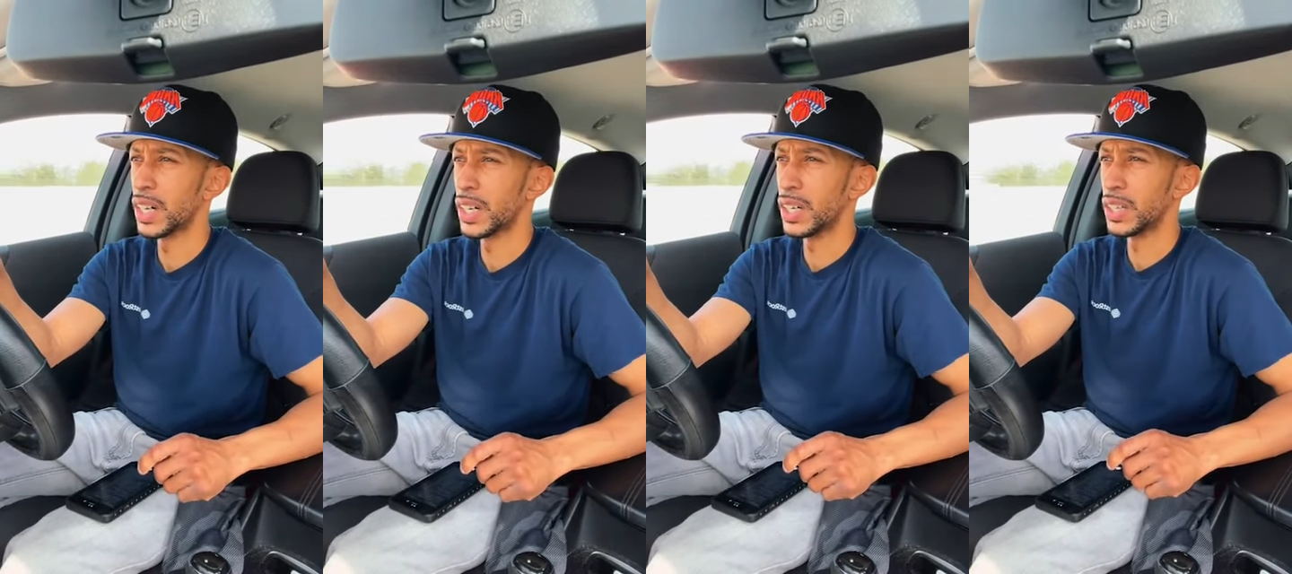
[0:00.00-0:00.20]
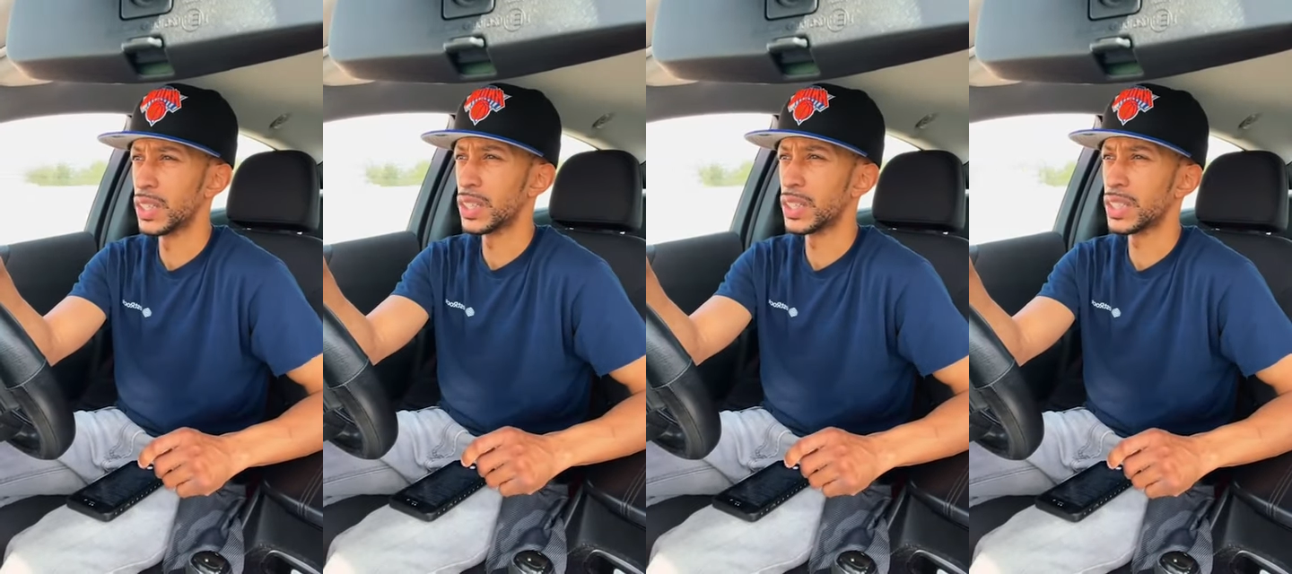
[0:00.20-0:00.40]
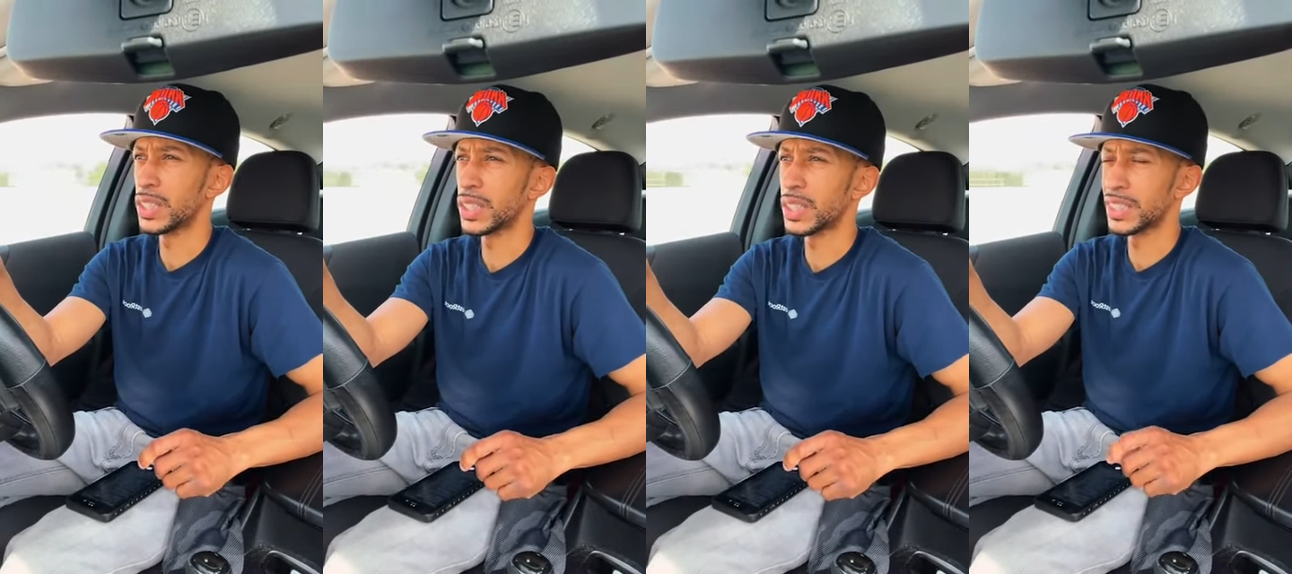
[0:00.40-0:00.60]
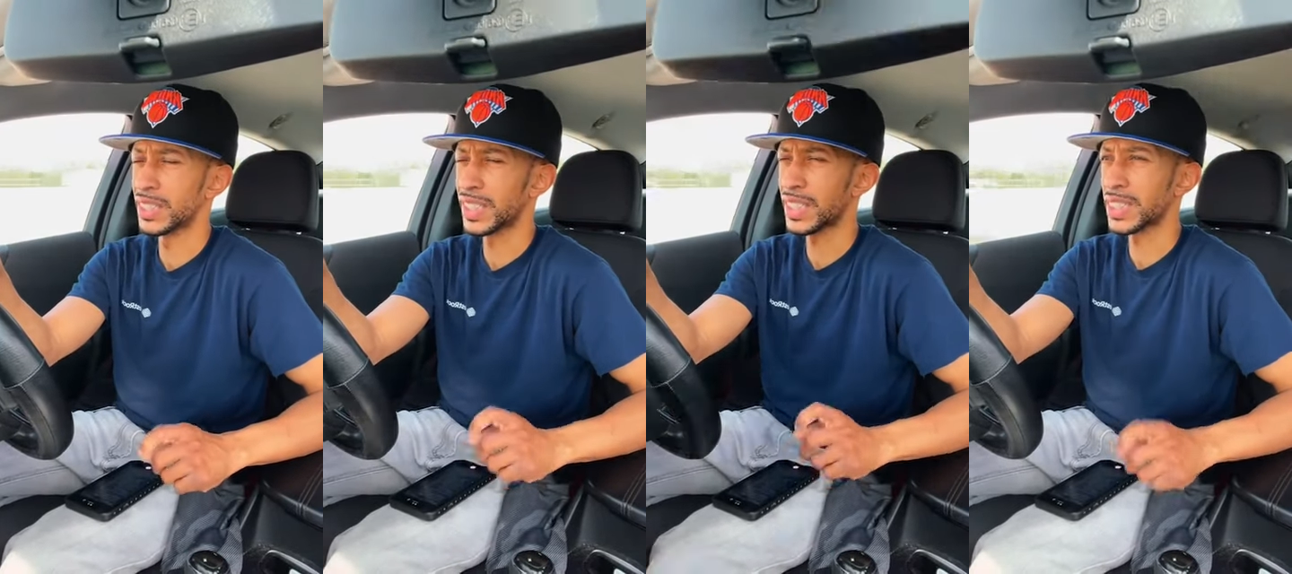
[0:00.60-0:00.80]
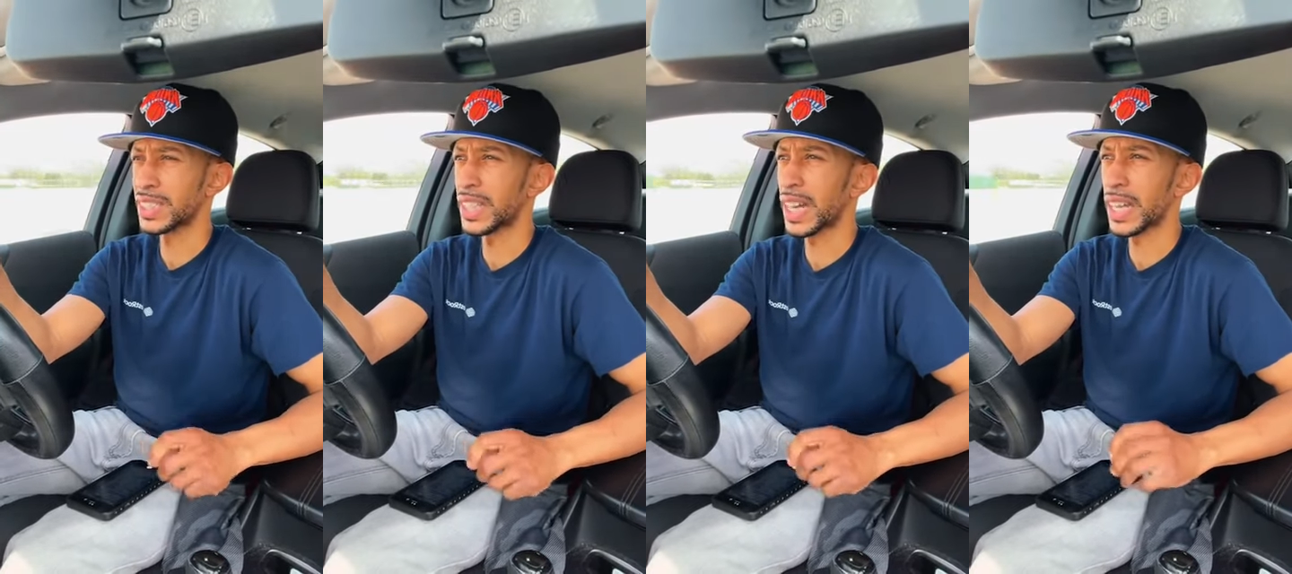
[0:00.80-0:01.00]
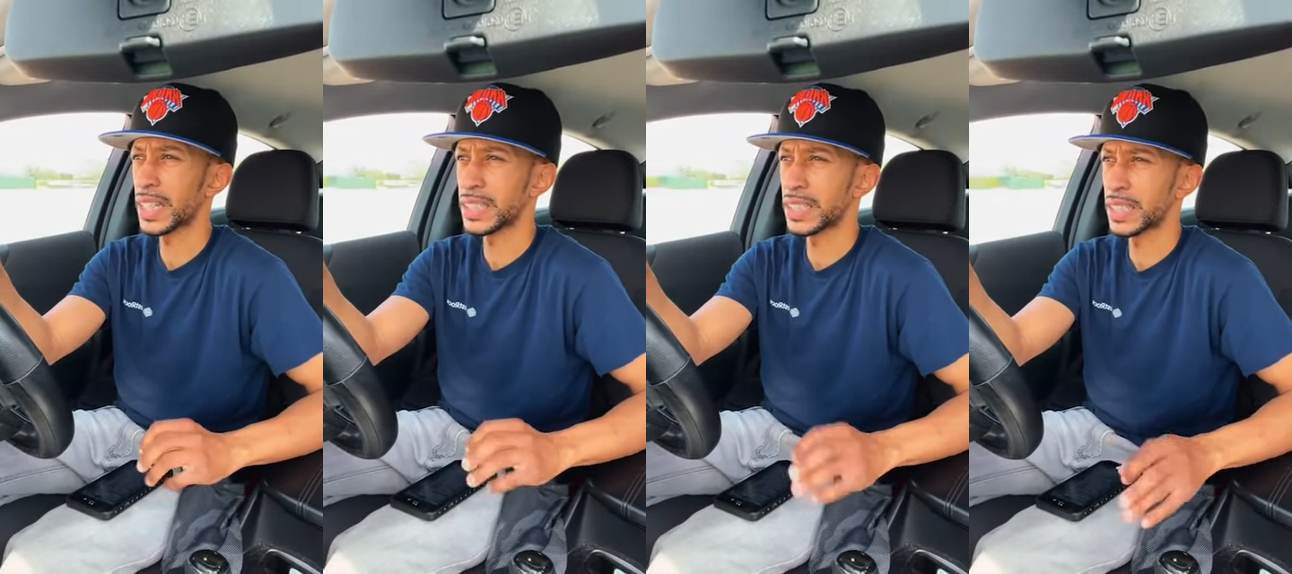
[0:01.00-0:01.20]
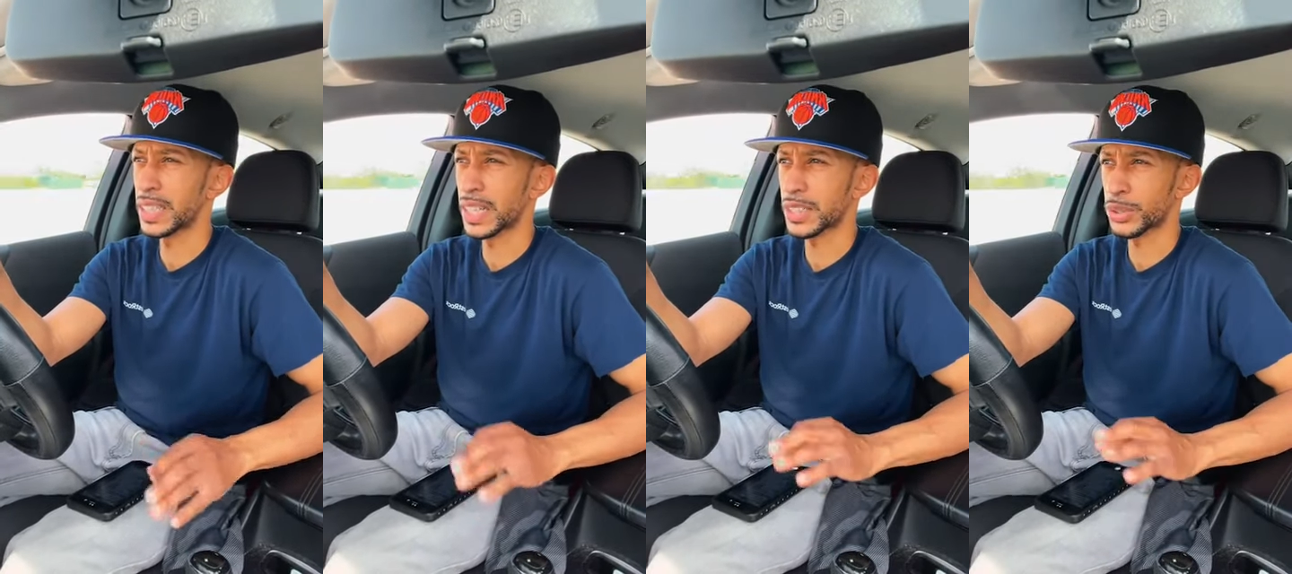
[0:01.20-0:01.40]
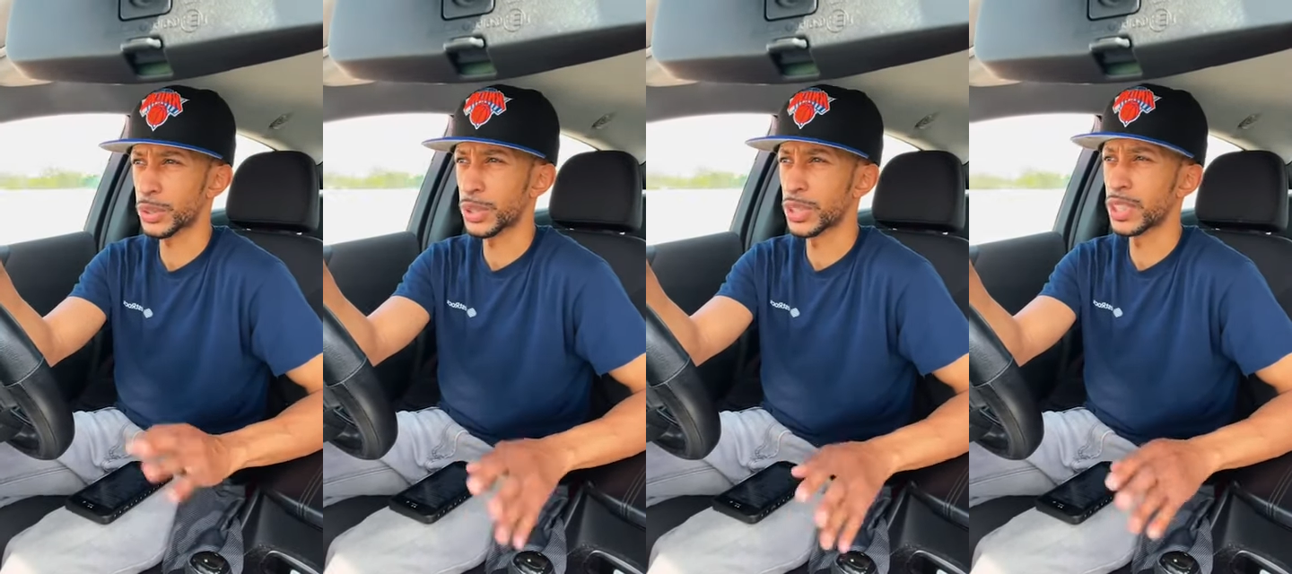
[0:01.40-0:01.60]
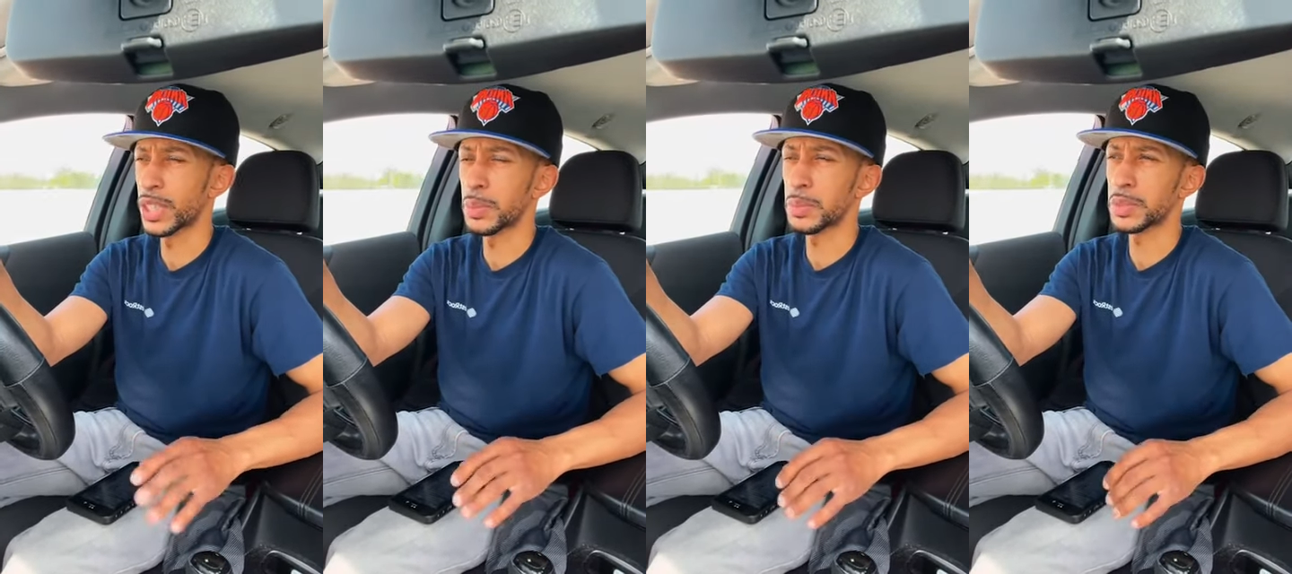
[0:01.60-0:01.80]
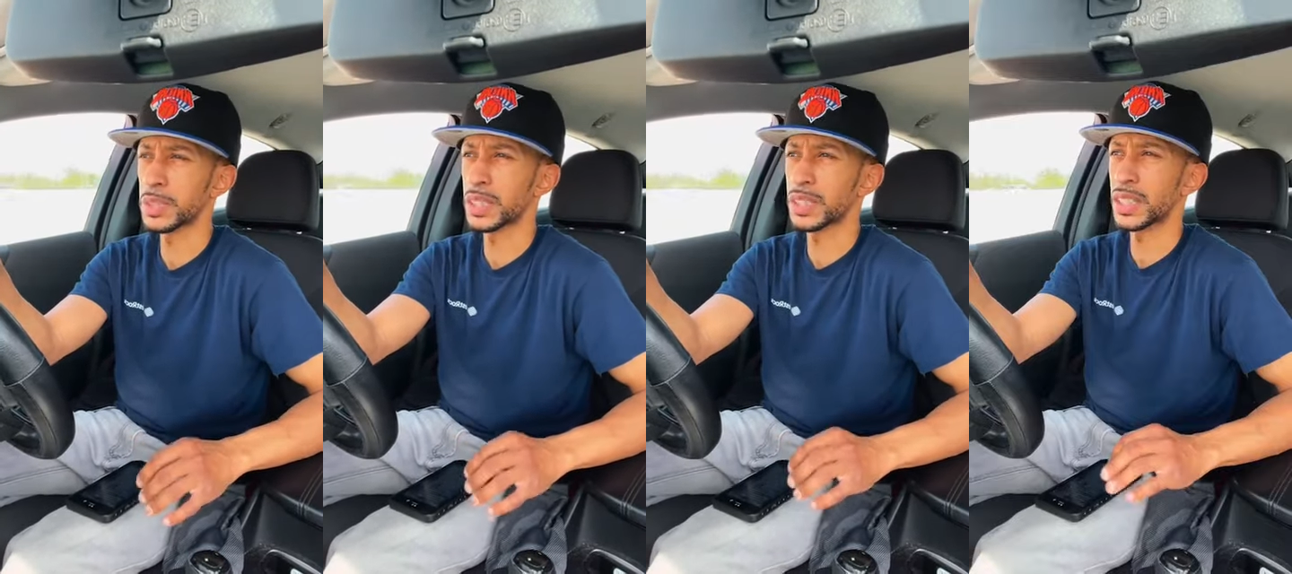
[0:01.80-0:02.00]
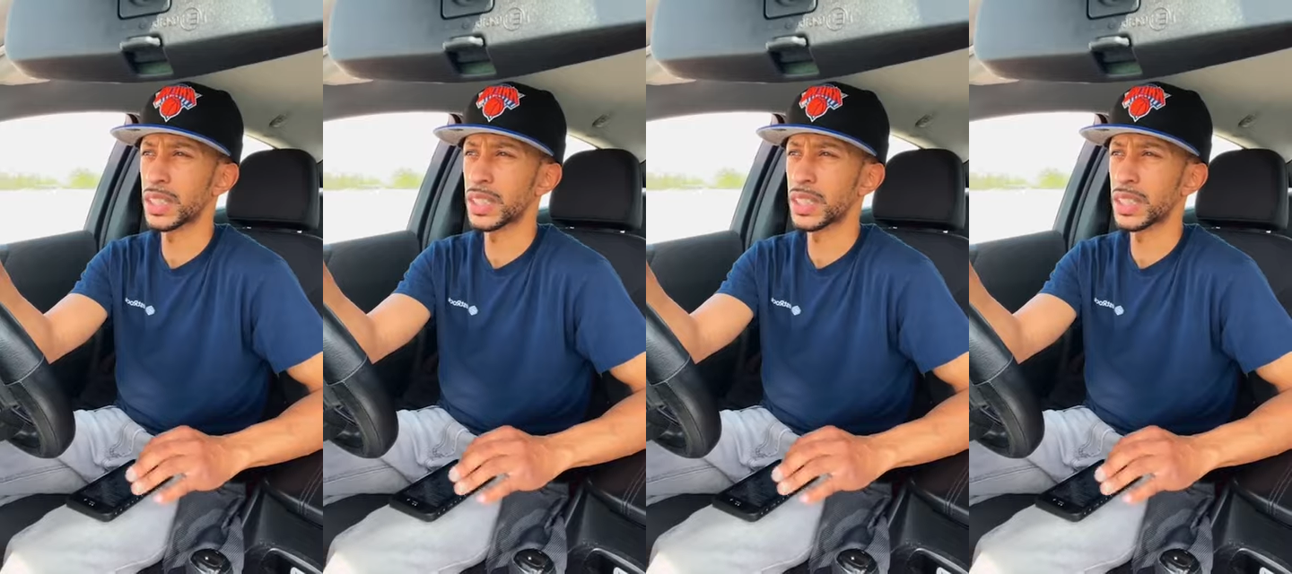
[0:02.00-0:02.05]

or another dot, then like three numbers,